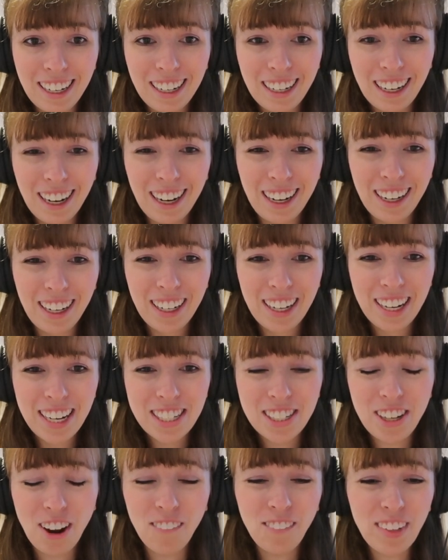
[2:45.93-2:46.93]
Don't
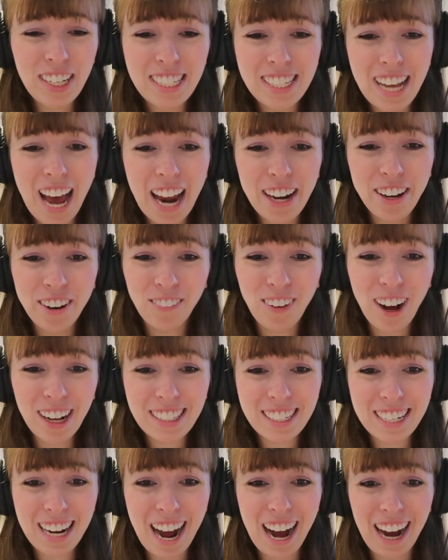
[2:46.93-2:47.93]
be sad, you
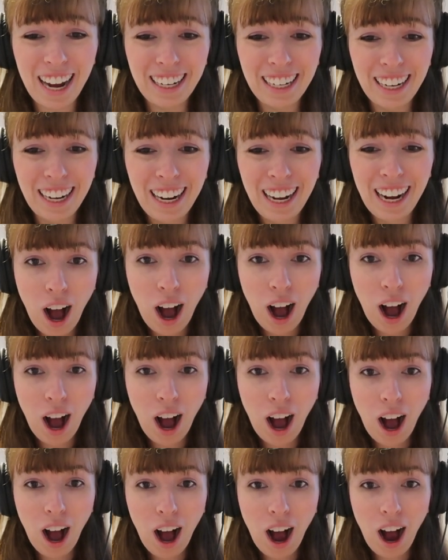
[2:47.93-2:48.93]
worked it out!